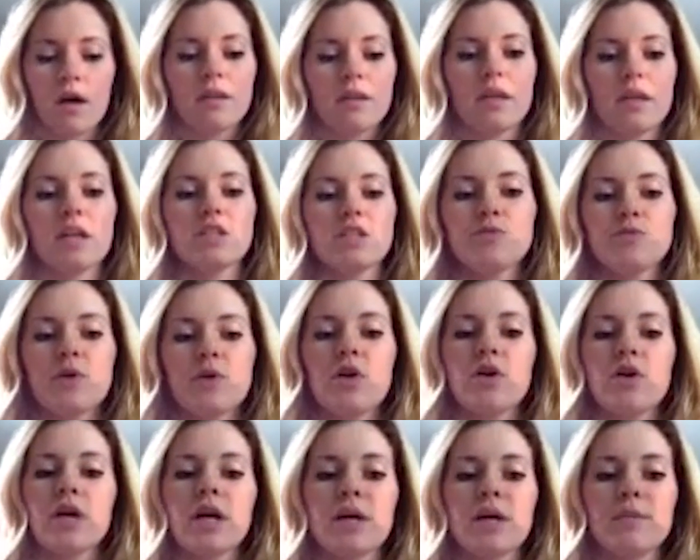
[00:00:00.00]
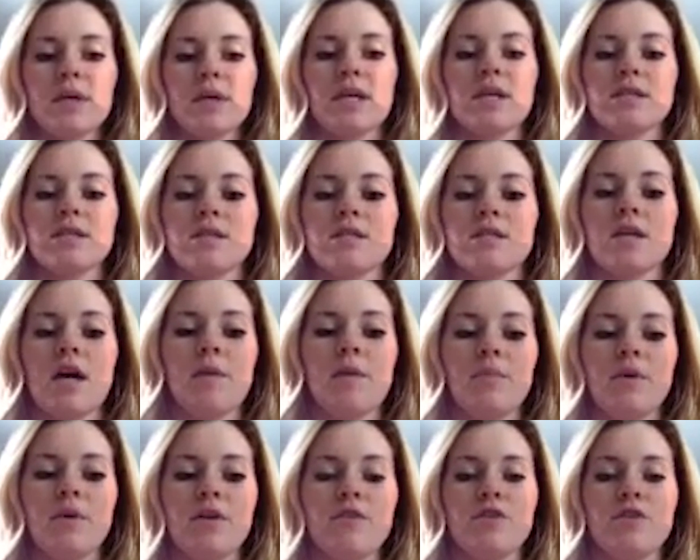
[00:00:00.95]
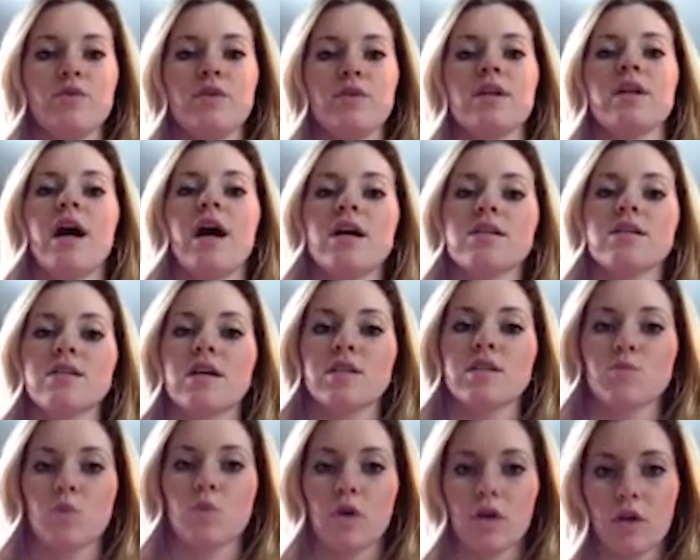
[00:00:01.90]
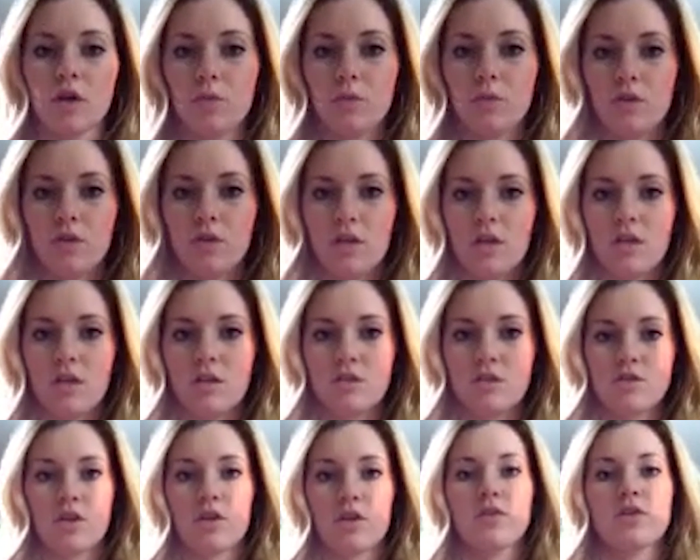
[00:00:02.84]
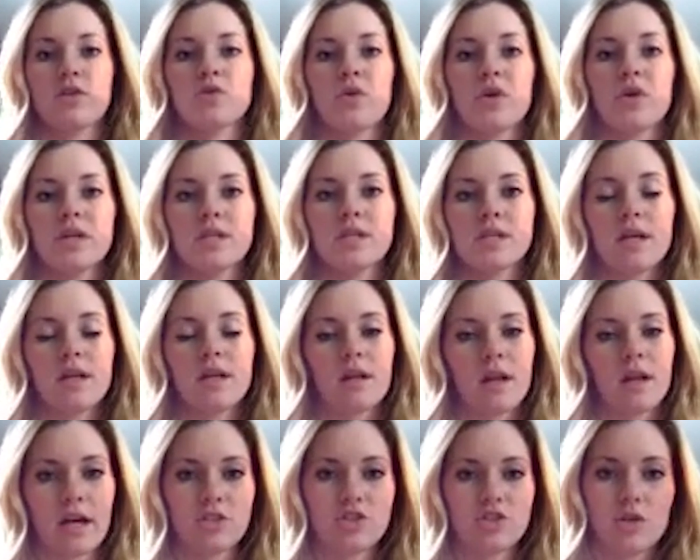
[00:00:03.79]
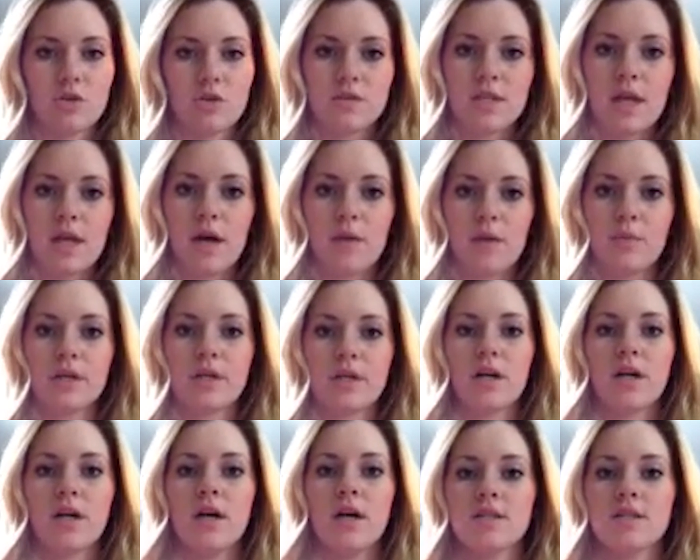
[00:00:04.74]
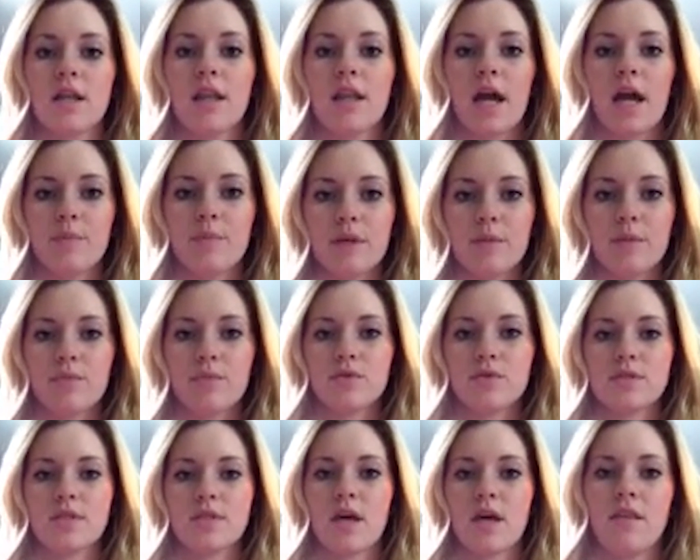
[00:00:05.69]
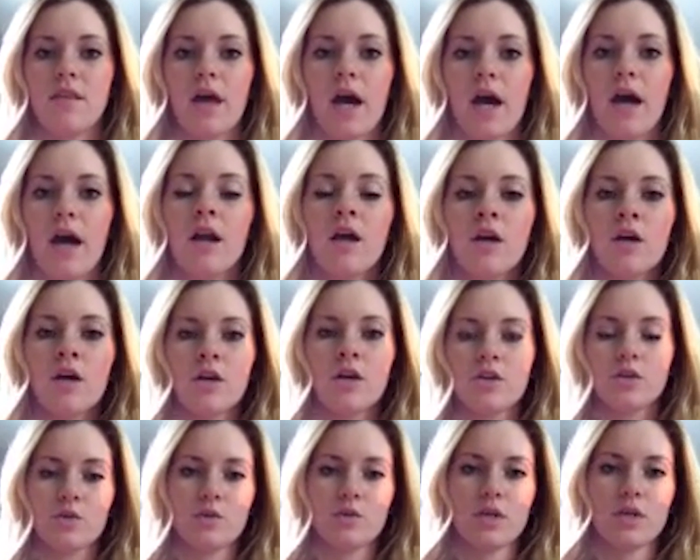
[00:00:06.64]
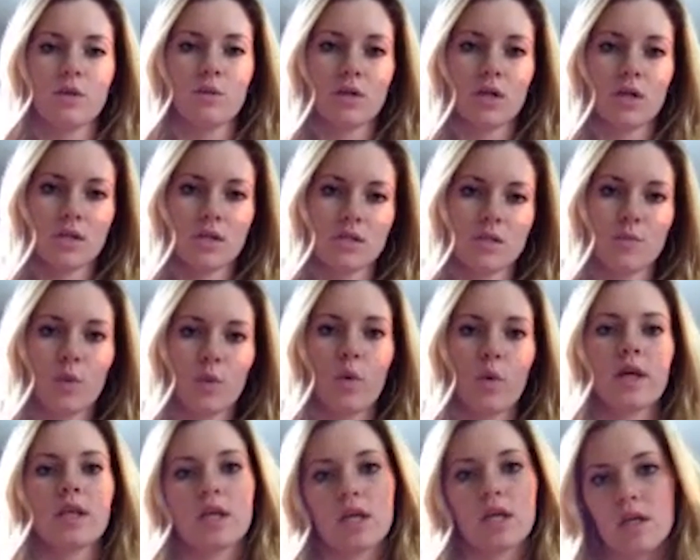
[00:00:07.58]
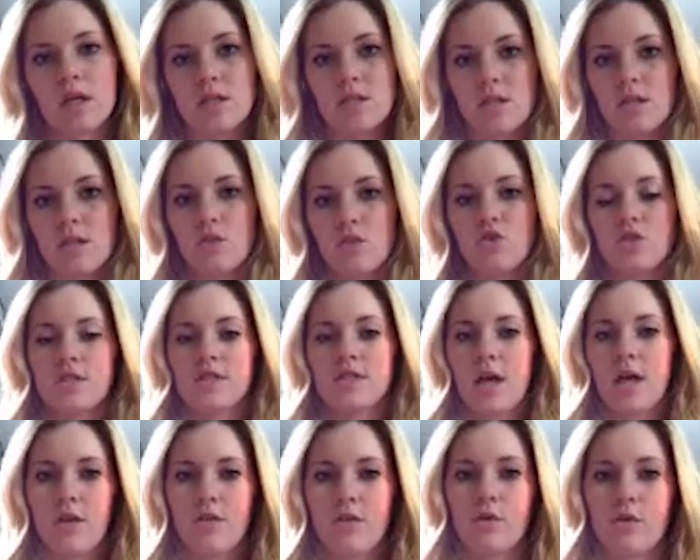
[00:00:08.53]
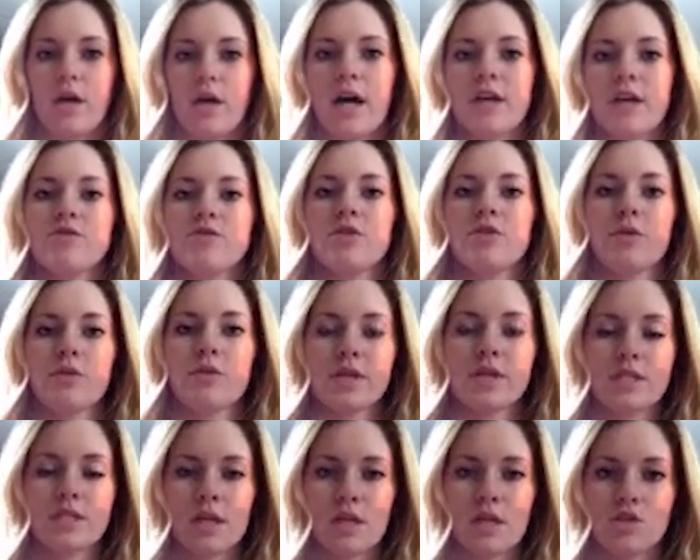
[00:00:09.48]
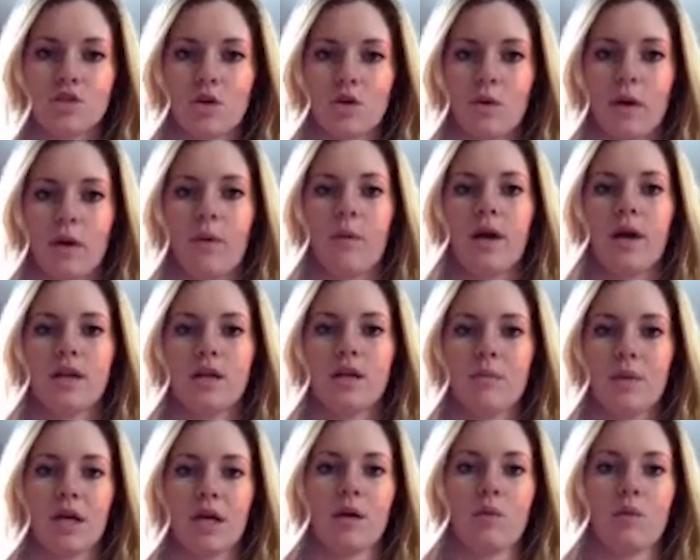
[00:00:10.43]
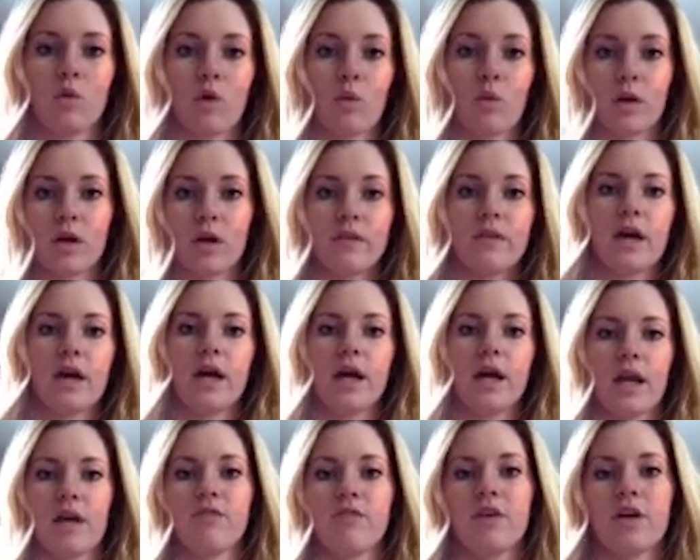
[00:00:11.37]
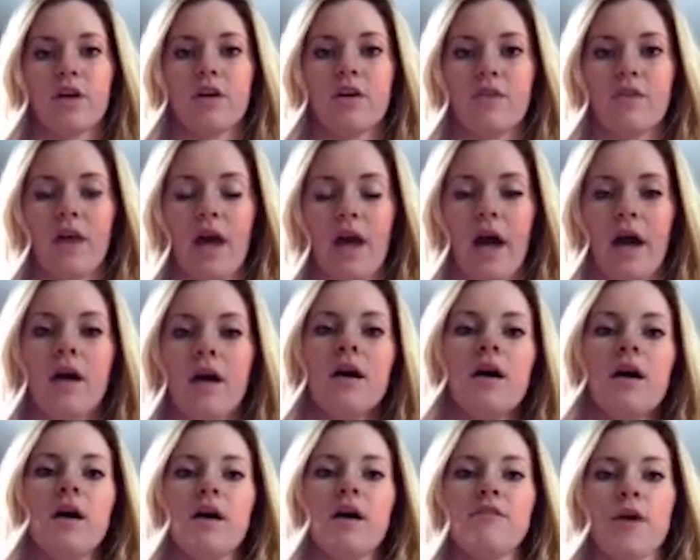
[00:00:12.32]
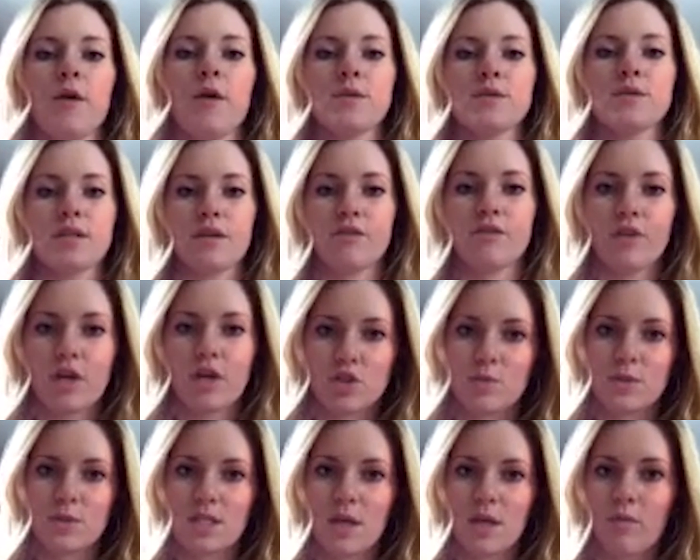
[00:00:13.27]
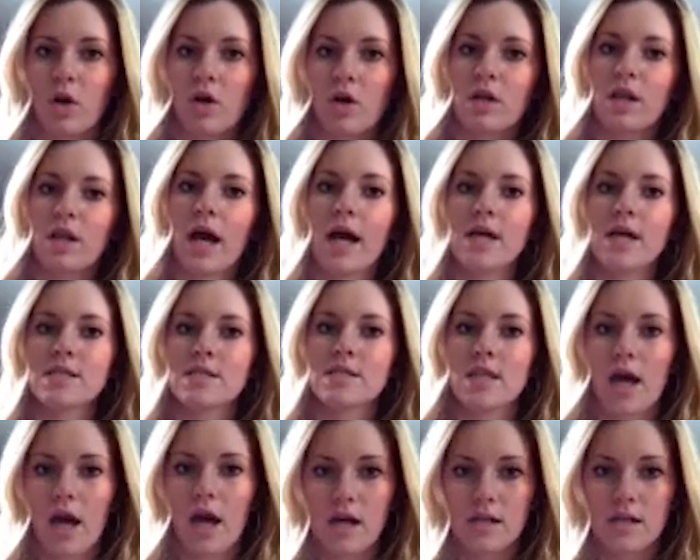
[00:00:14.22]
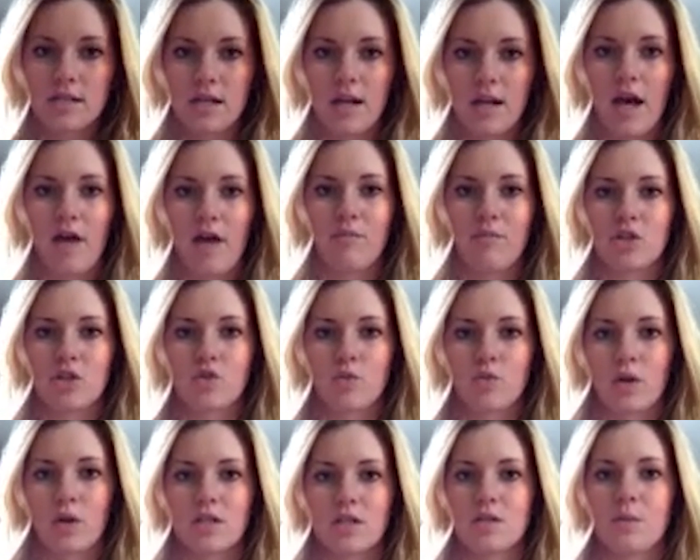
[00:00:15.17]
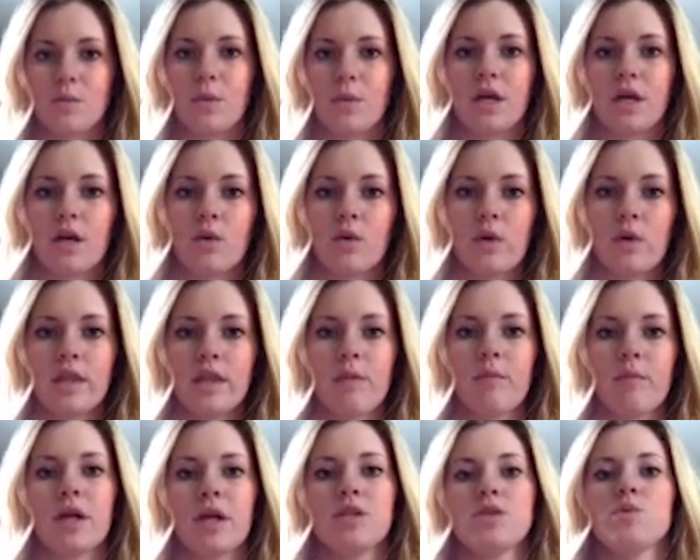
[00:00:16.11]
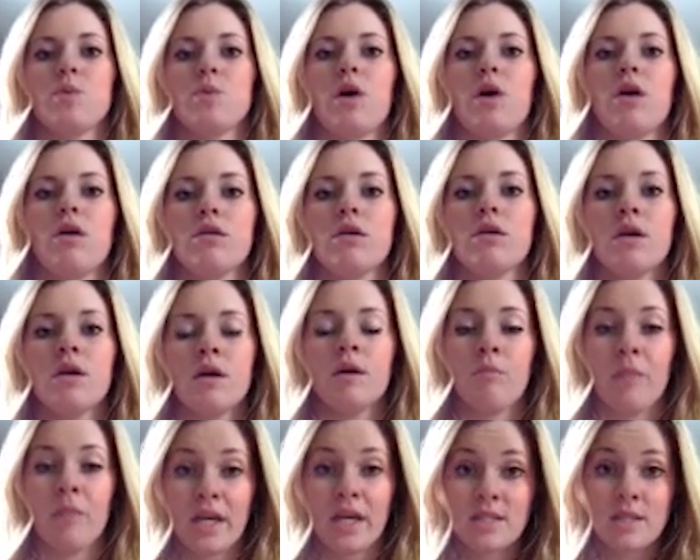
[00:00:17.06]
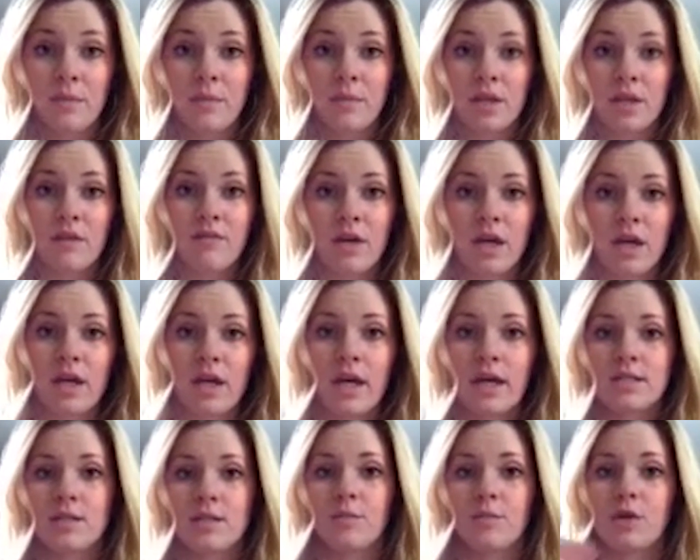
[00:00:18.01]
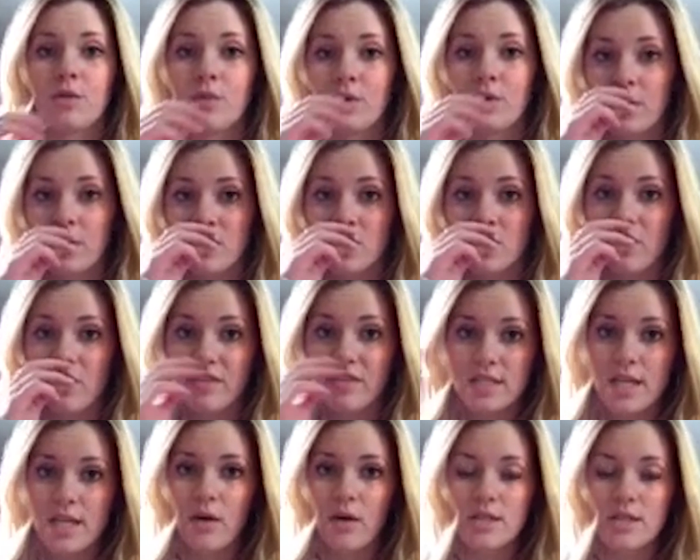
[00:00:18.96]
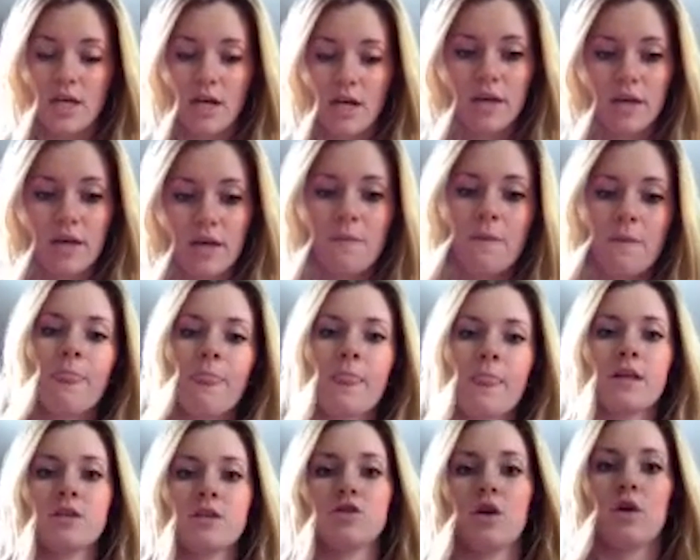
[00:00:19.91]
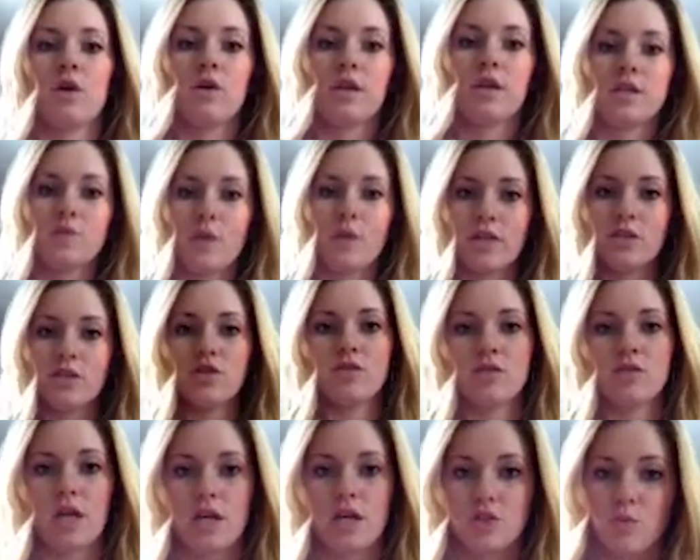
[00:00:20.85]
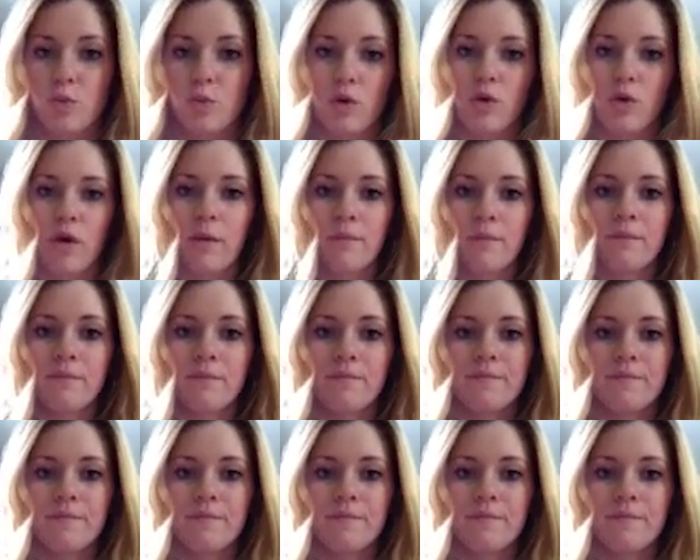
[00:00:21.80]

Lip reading: The EDGE program is a type of uni class that is more community service oriented, and I chose that because a lot of people said that uni was pointless and you just sat through class for no reason, so I wanted to make it more worth it, and I figured that if I was in a freshman seminar class that didn't have much work to begin with, I might as well make something of it and get some community service hours out of it. So that's why I chose the EDGE program.